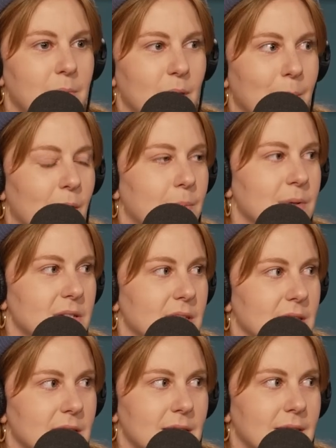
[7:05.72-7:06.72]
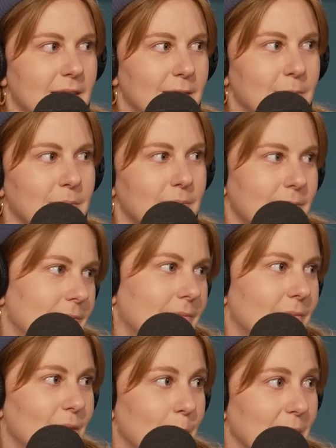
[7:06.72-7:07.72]
purpose is the
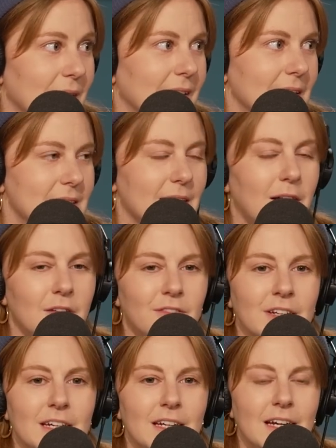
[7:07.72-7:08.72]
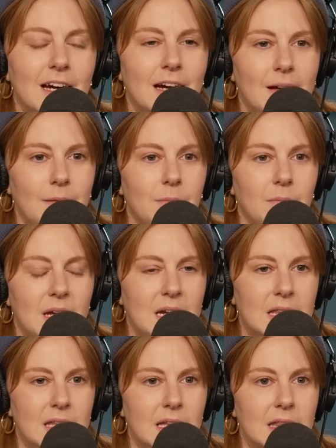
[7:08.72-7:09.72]
build itself. And I
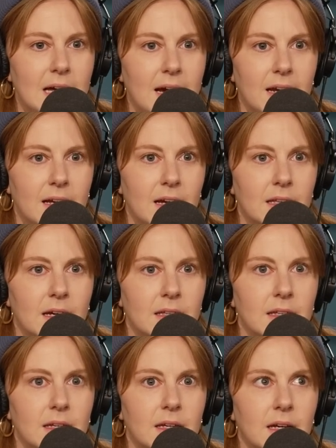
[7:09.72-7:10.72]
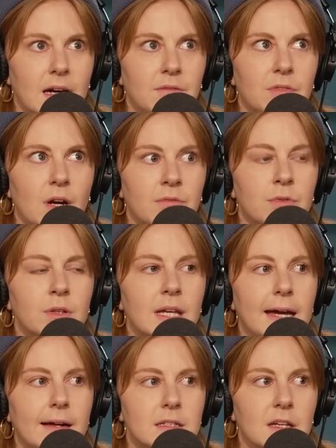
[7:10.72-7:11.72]
think that I think I've really
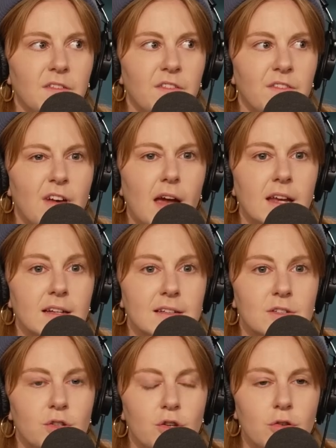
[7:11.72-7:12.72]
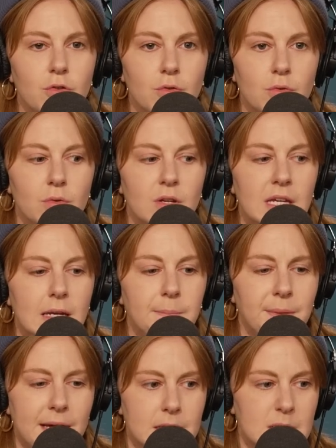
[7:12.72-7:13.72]
had to fight to keep
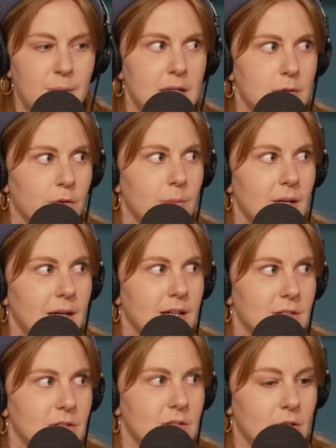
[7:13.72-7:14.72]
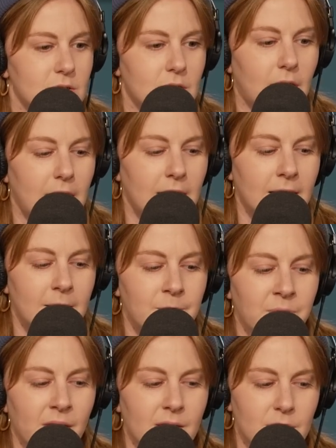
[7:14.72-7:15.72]
that space for me, because it's mm-hmm. also
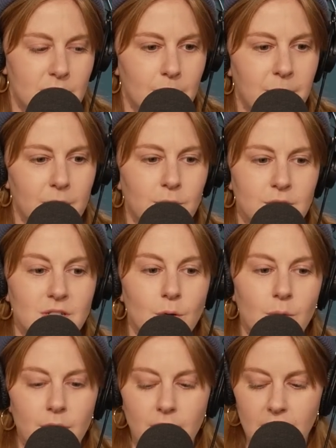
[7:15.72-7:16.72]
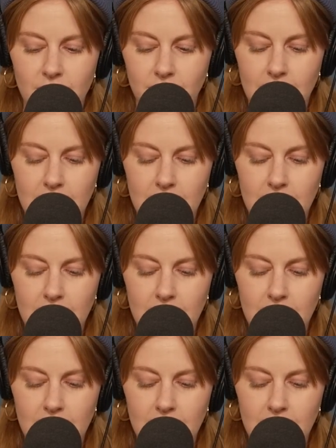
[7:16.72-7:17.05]
the typical story of